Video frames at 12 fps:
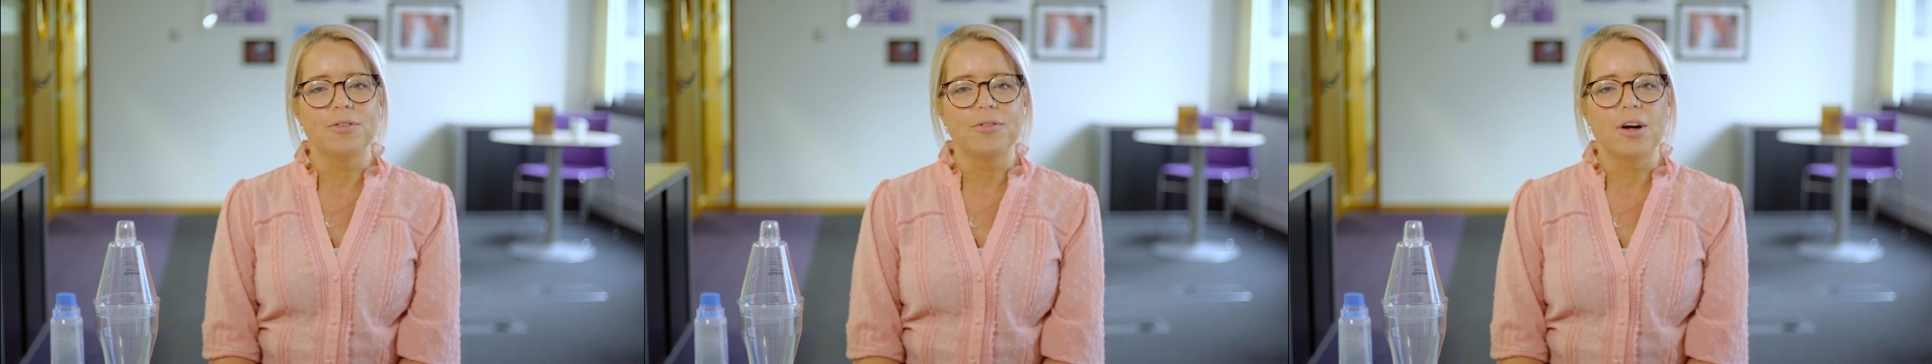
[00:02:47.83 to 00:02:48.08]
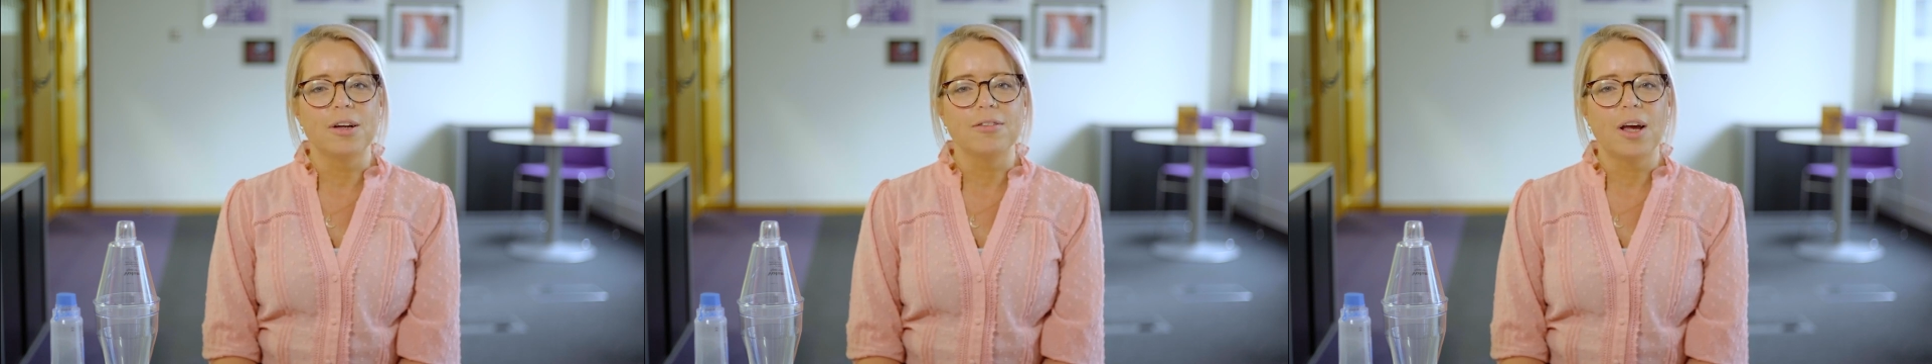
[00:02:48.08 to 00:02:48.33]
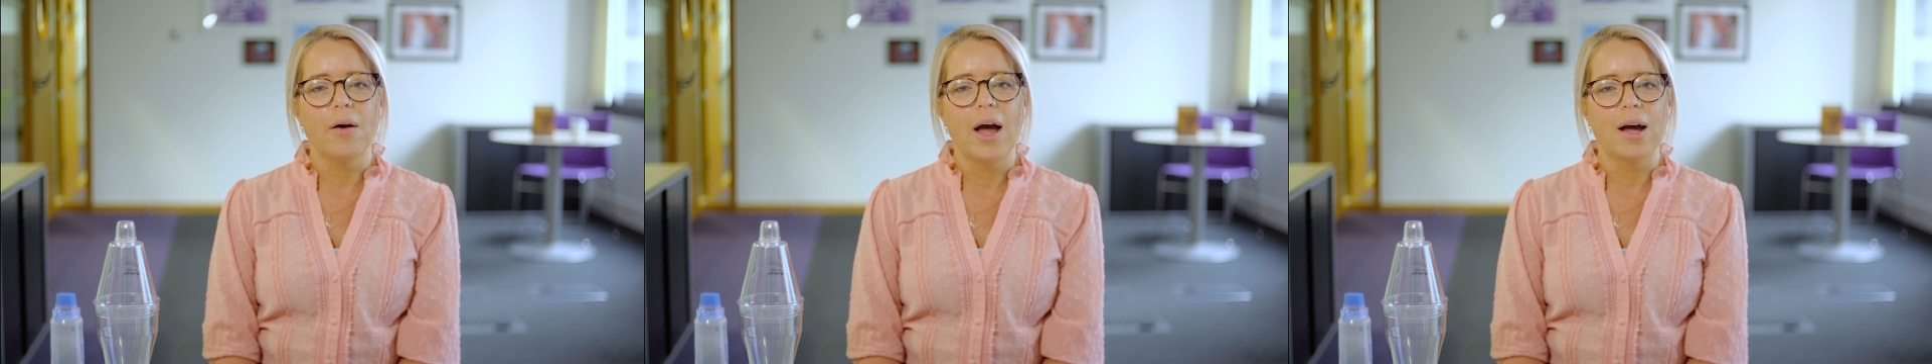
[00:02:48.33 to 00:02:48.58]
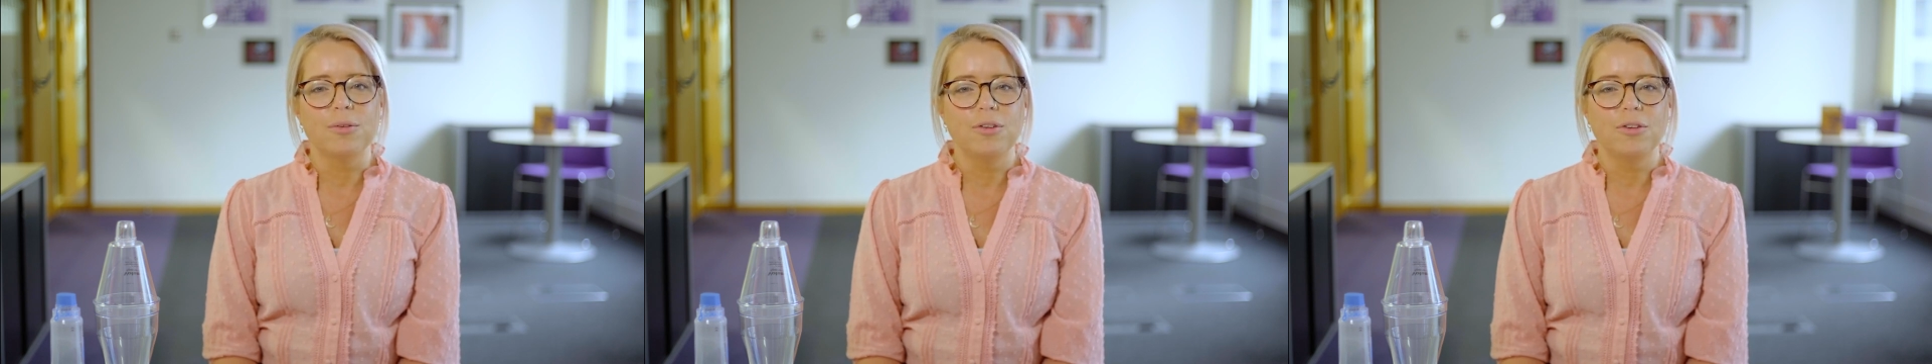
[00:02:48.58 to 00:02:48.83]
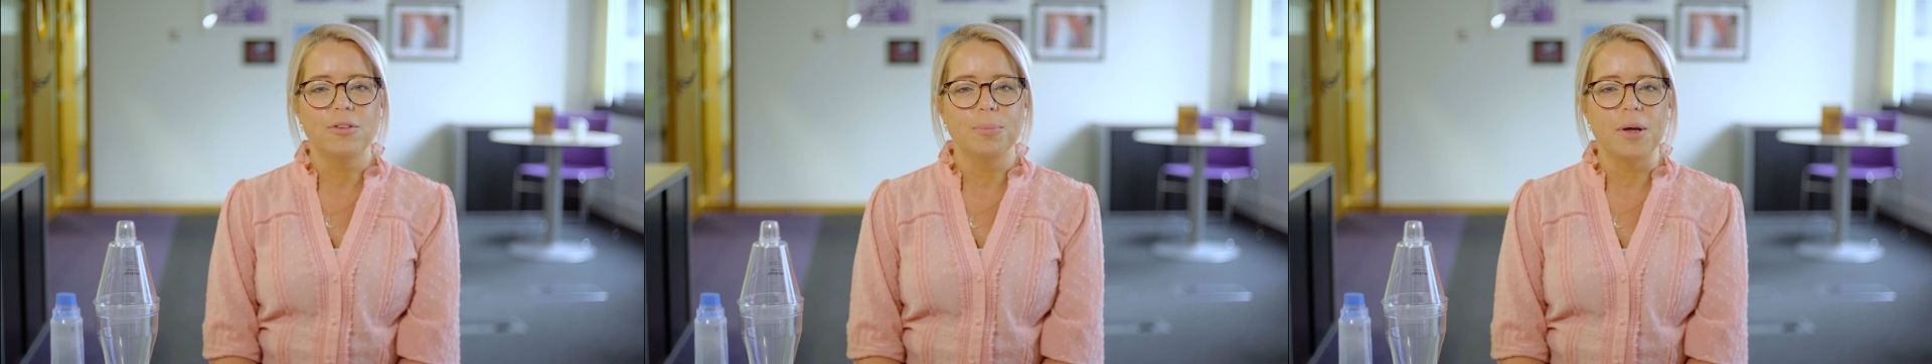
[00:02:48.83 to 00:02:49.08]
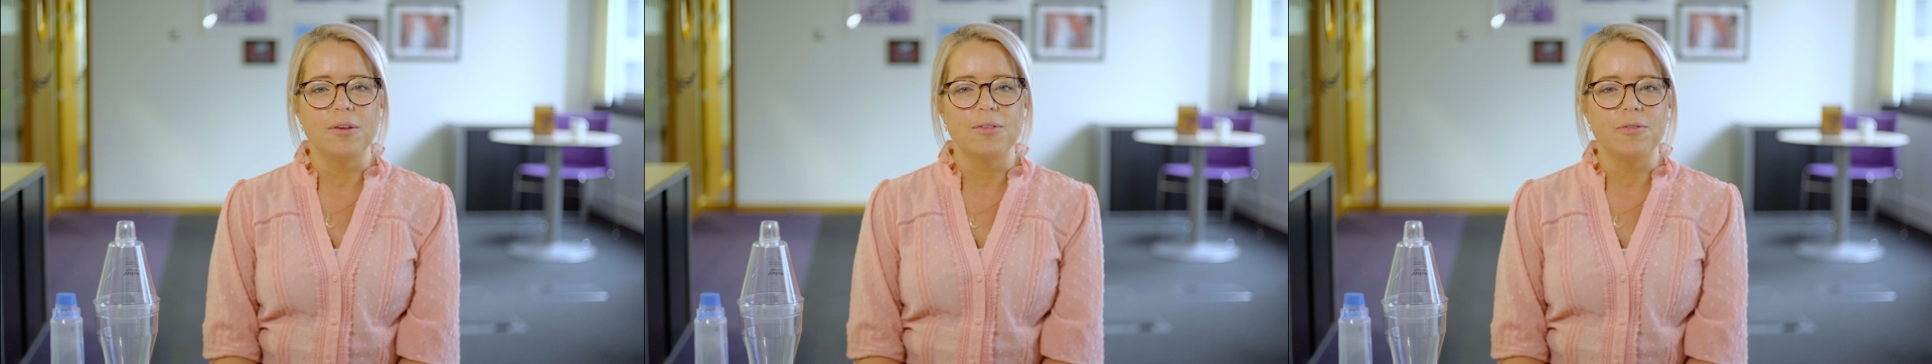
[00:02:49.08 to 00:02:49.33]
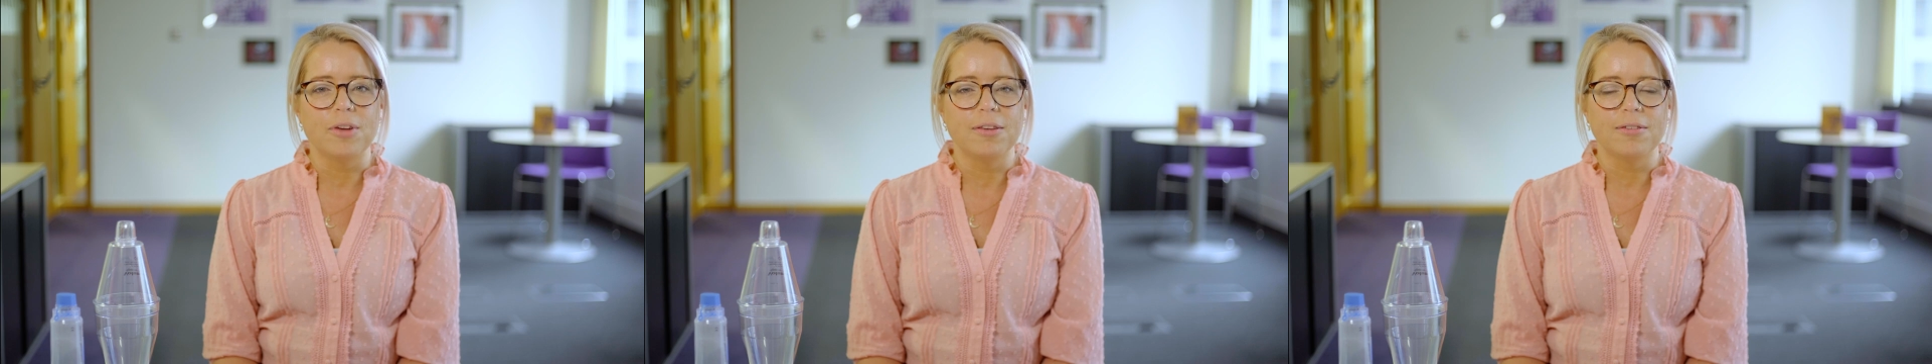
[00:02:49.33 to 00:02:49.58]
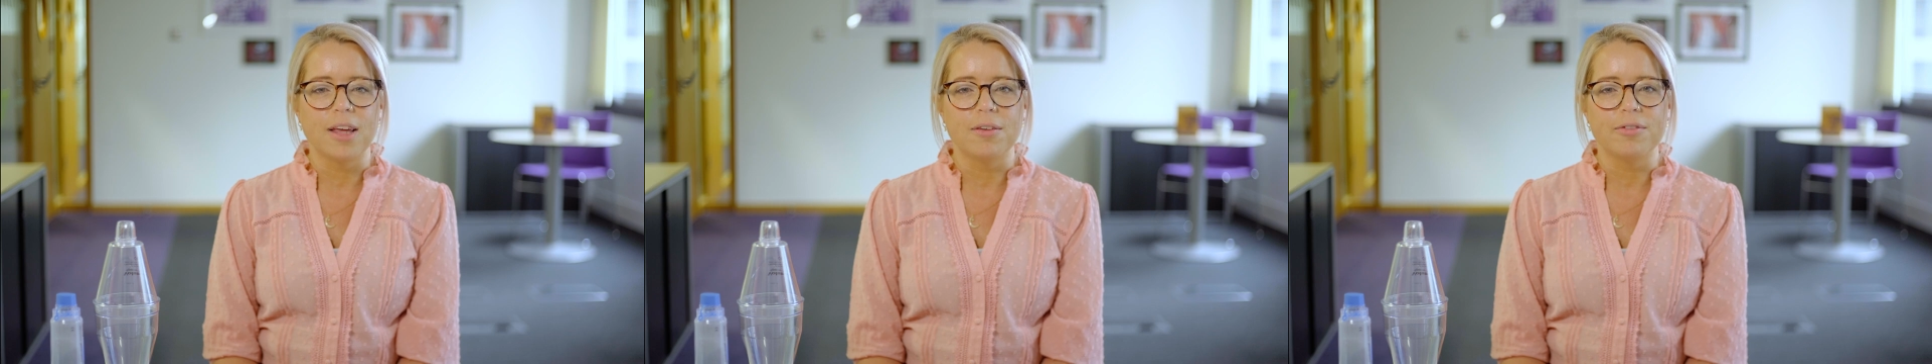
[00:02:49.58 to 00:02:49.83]
to find out how to dispose of
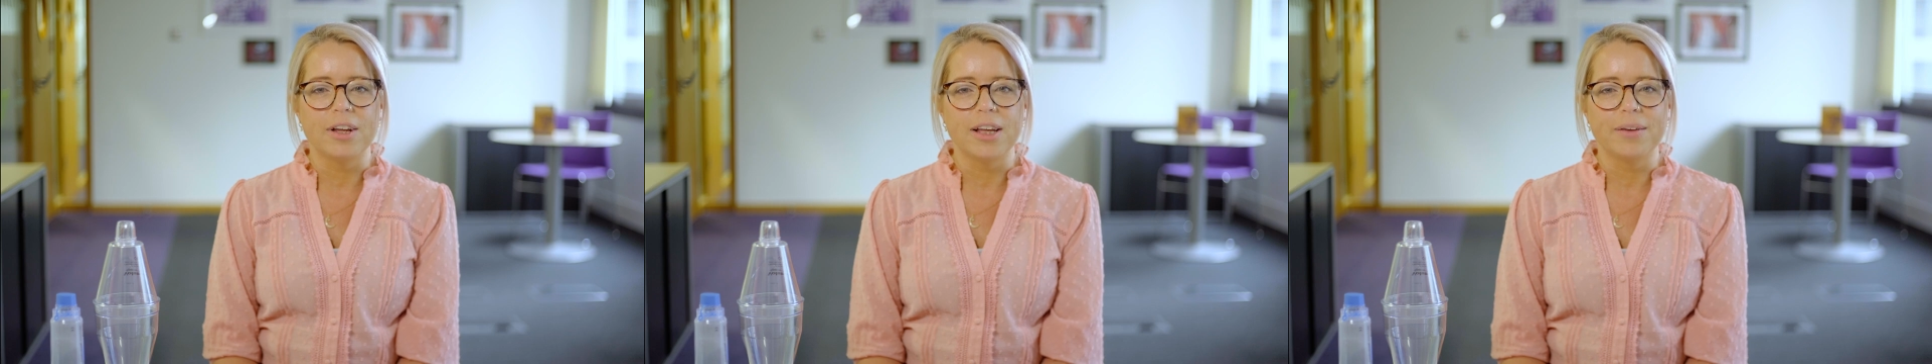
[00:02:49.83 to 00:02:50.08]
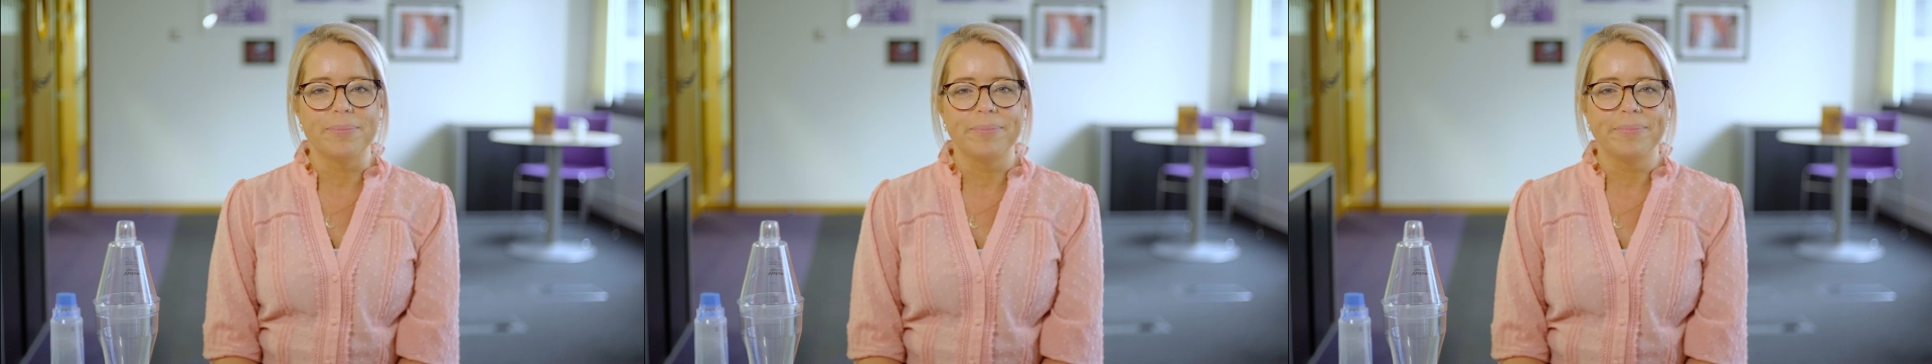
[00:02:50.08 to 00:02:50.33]
it safely.